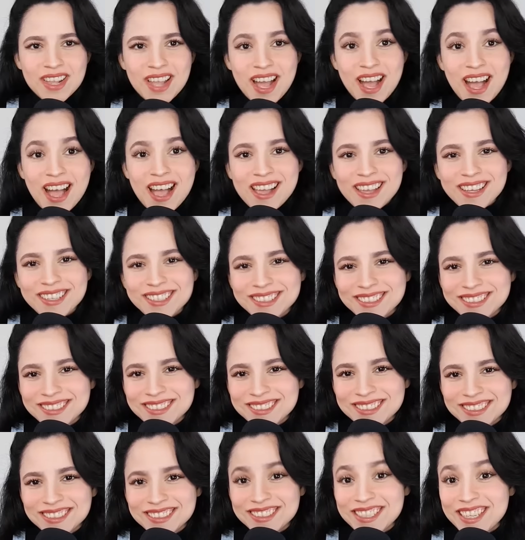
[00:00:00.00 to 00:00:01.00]
Hi,
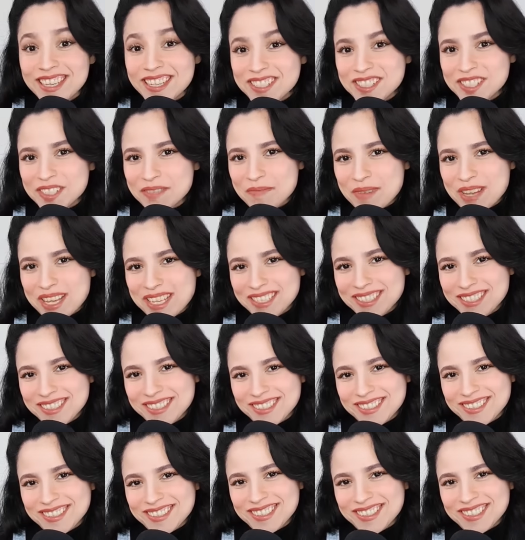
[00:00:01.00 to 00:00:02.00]
it's me.
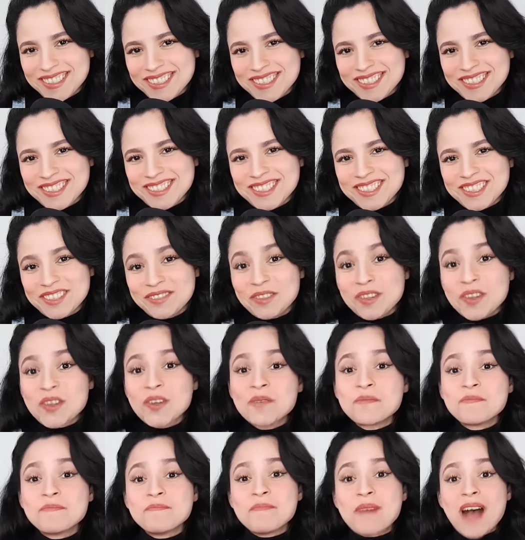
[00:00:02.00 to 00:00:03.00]

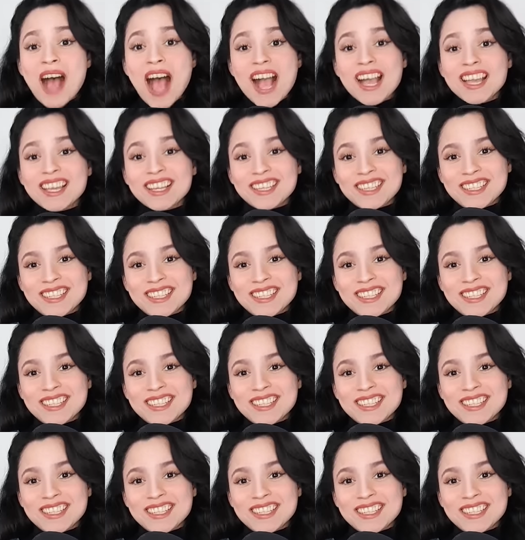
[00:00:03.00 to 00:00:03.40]
Welcome back